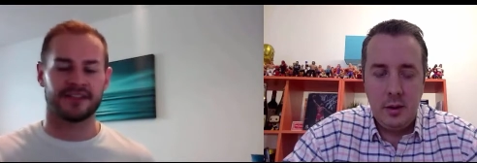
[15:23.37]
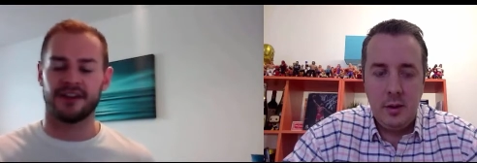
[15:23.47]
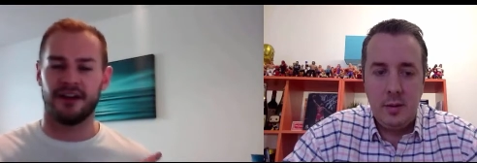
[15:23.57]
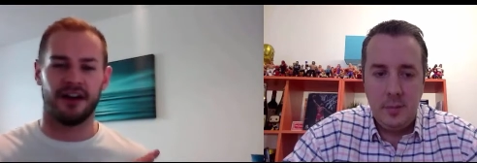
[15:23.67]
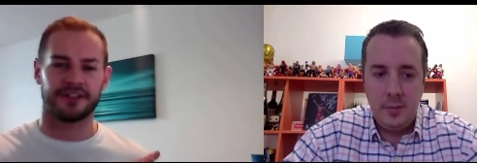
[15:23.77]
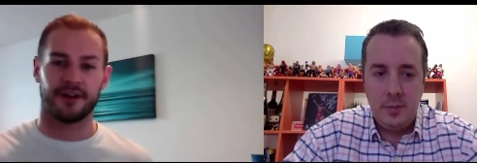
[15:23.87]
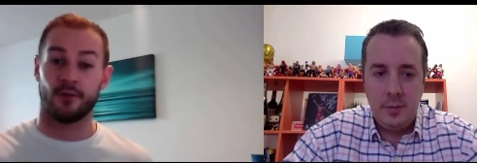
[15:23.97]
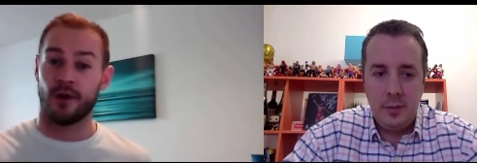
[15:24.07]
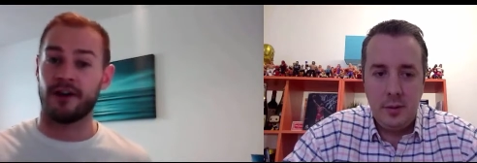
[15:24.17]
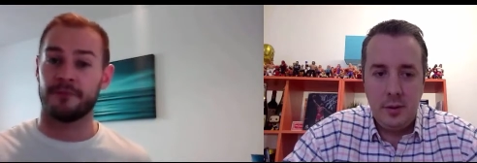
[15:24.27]
Speaker 1: I don't know
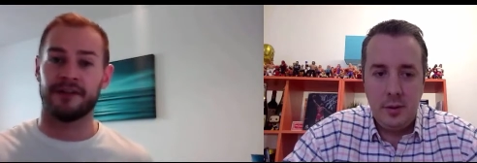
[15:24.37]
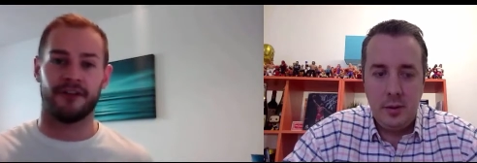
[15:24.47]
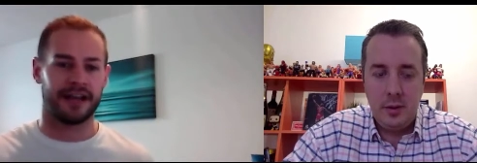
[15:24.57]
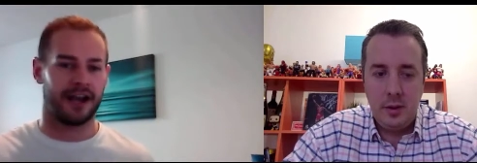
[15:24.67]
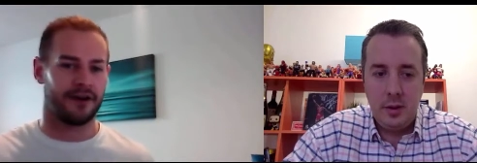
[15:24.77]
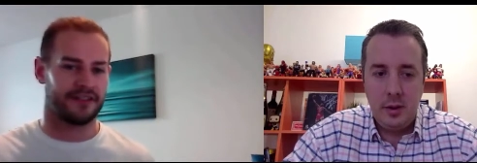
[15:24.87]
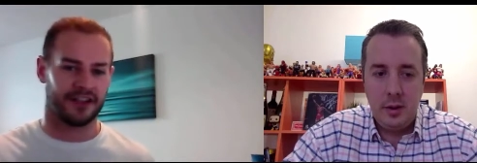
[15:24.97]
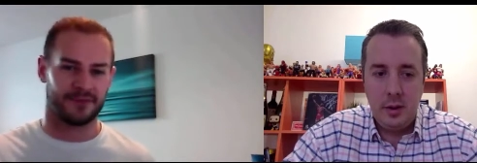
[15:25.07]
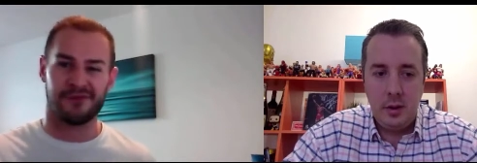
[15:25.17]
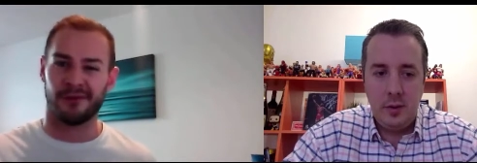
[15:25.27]
where I'd be right now. I think
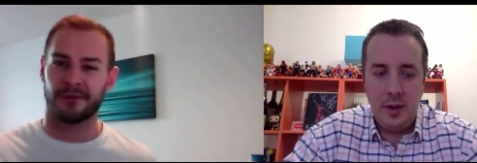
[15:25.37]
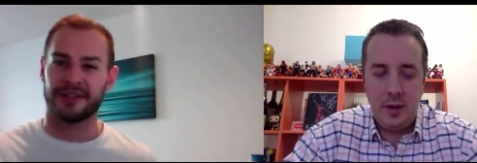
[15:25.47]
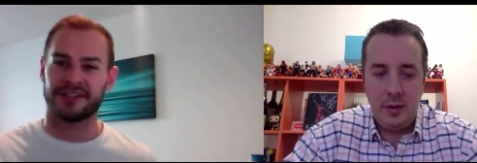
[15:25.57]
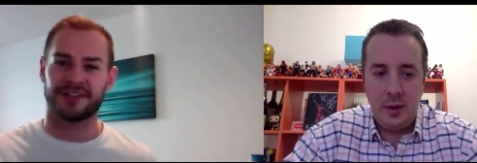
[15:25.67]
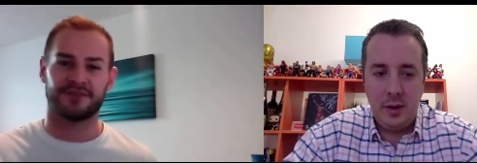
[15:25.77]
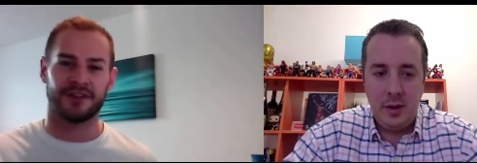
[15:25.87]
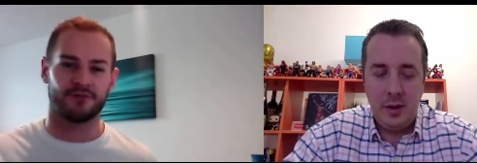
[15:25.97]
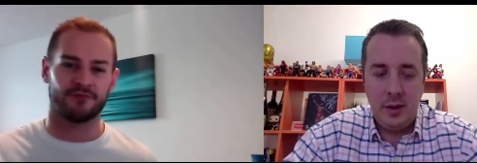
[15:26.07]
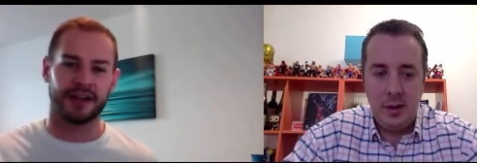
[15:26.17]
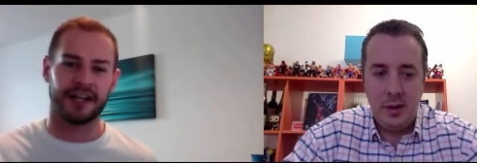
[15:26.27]
I'd probably still
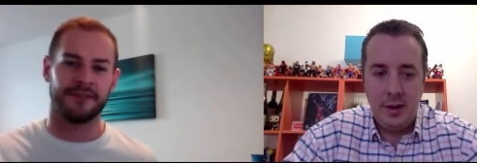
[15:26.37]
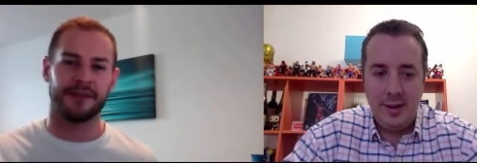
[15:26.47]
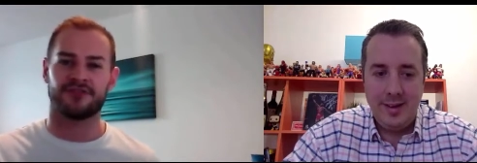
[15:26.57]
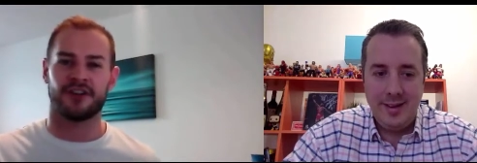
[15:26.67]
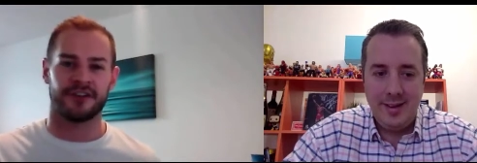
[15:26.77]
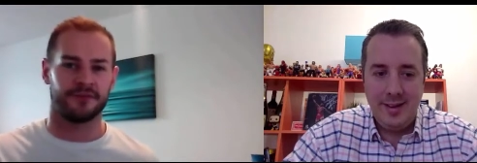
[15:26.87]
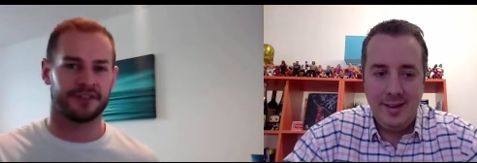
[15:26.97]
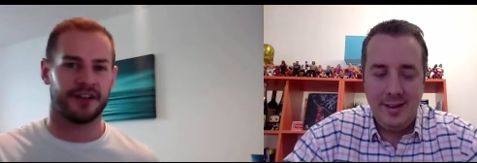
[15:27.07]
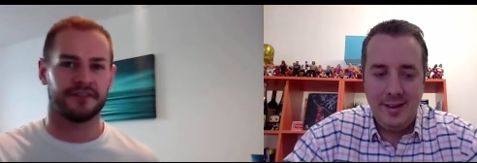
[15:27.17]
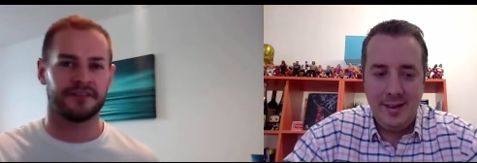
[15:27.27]
really be struggling with
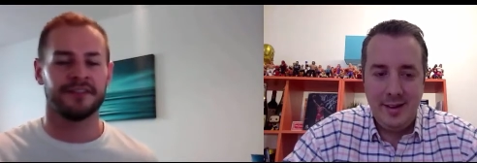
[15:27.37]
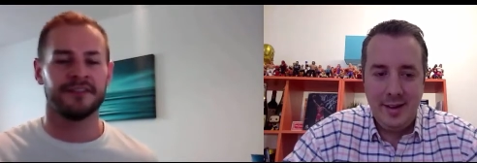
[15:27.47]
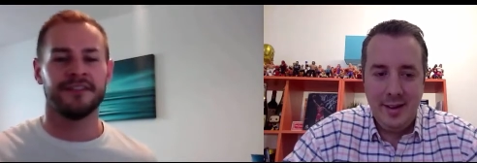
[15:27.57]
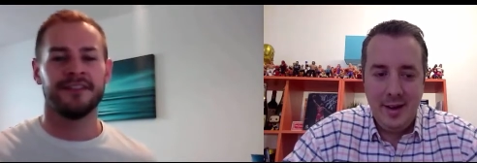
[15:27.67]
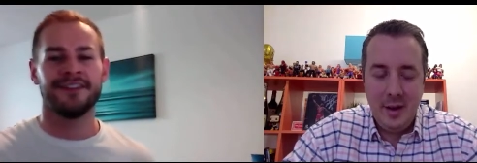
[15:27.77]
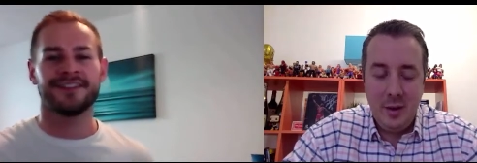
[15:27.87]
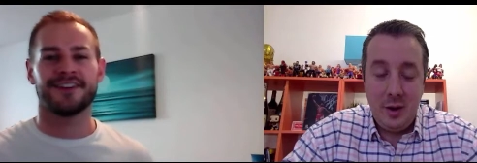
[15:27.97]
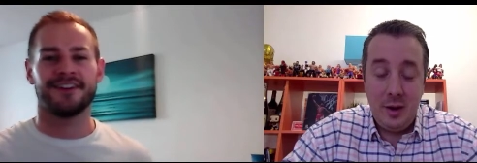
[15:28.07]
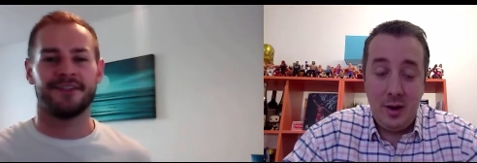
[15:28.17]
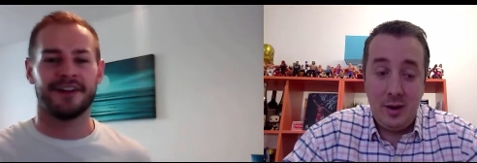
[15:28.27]
stuff. So
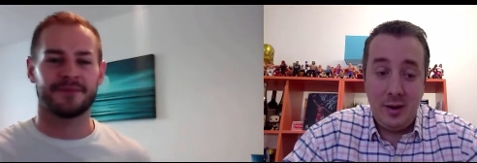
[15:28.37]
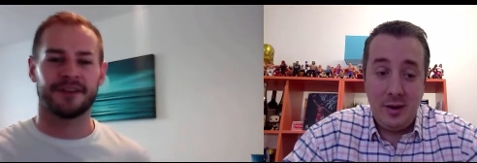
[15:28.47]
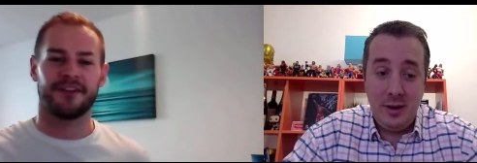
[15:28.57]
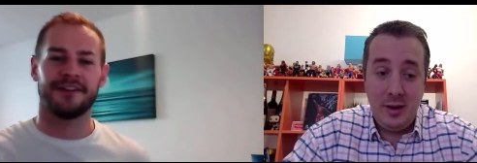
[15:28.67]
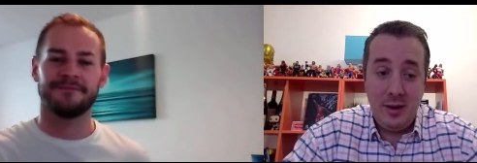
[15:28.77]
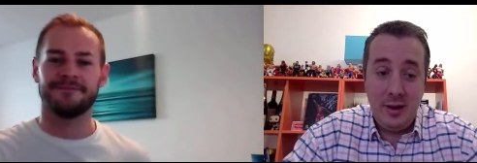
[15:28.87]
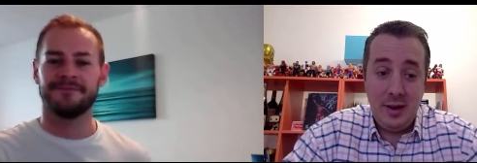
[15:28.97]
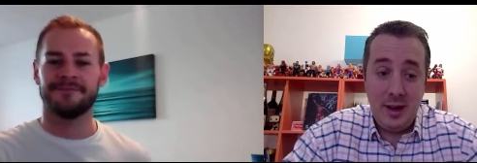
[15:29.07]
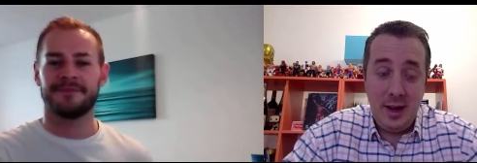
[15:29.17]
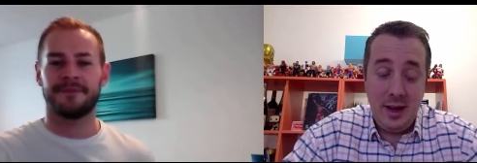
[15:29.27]
well, it's been great.
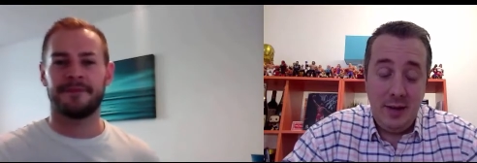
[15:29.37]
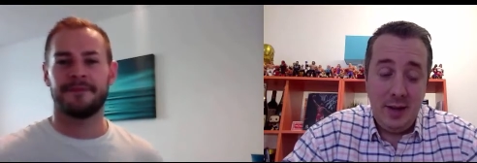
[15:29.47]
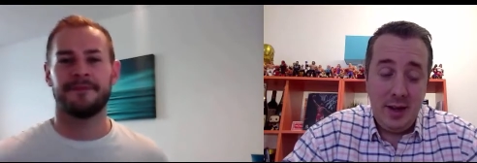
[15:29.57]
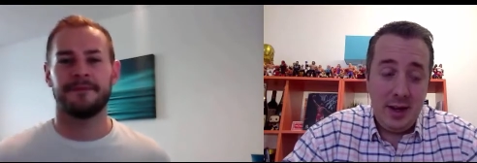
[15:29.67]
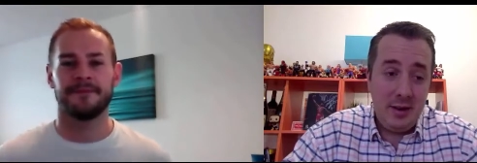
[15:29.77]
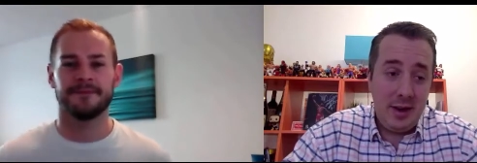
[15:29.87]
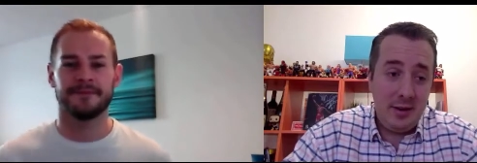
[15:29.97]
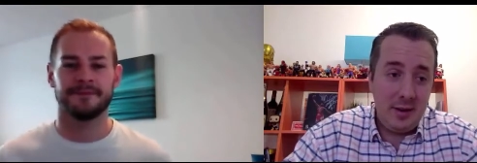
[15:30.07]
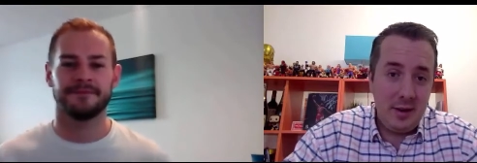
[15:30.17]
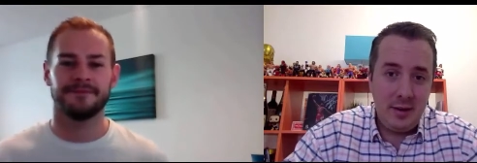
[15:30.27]
Speaker 2: The key thing here
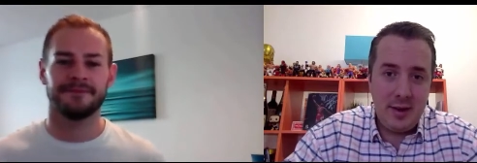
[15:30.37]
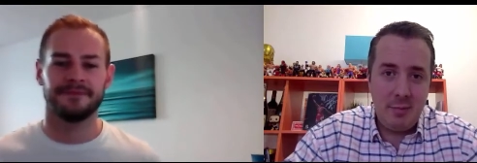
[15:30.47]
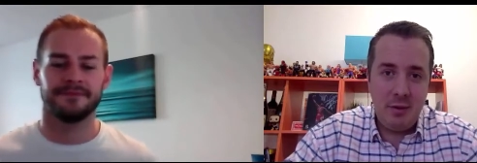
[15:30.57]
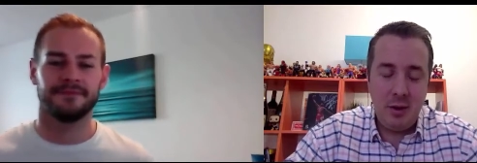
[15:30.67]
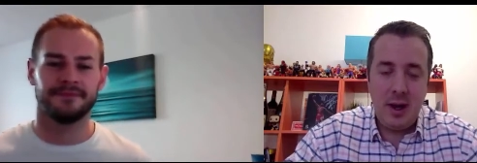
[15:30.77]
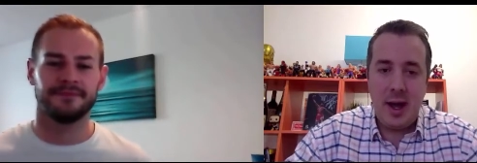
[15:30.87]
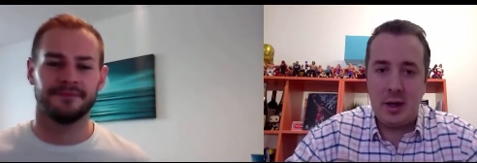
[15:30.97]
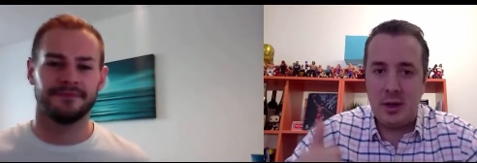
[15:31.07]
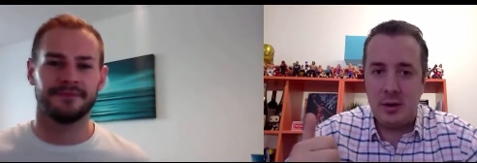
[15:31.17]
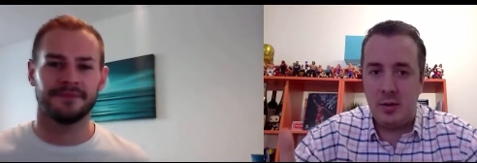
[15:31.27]
is that Seb took
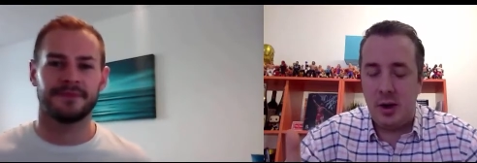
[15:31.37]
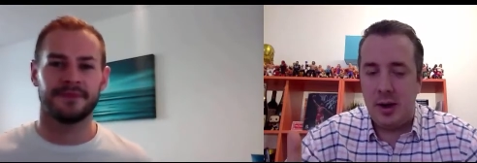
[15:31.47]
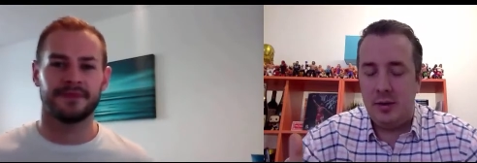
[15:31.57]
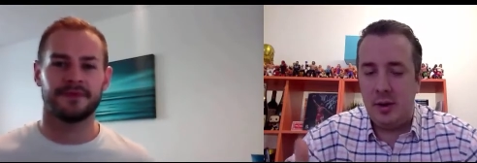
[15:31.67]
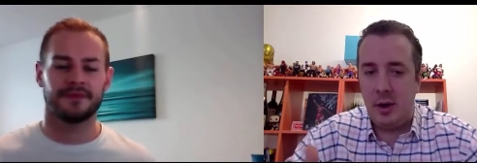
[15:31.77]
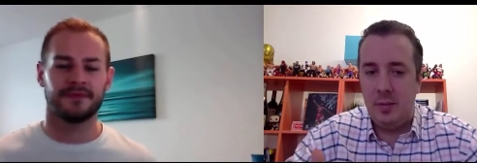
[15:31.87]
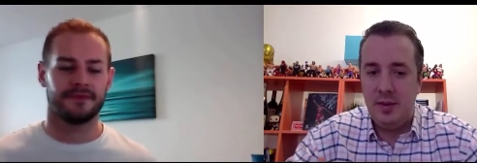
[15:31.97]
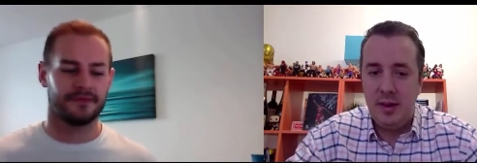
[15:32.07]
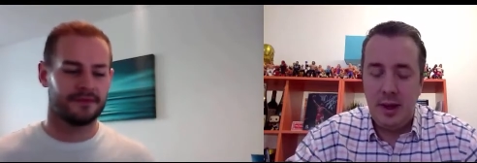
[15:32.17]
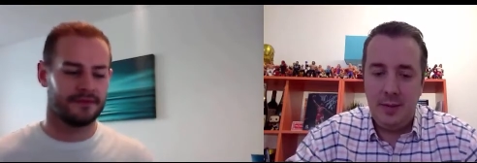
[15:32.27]
action, right? So
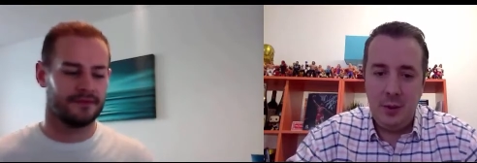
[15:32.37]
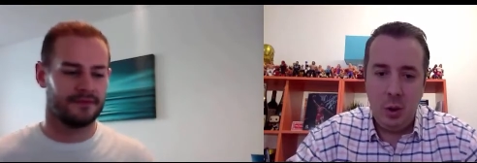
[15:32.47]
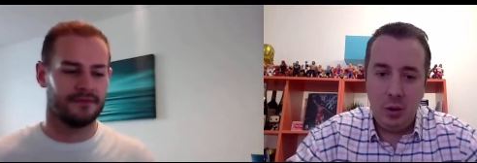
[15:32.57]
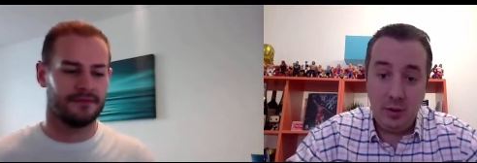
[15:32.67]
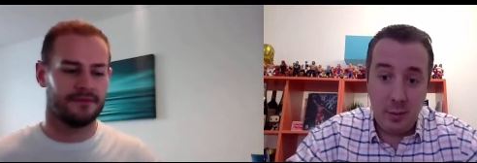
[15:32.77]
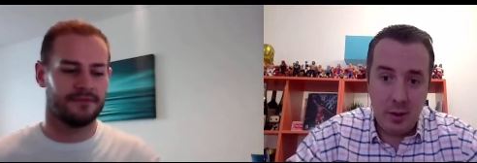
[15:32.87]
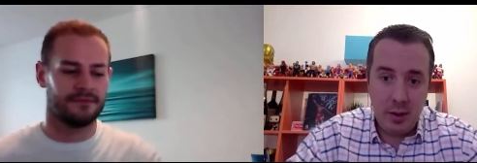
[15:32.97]
if you're someone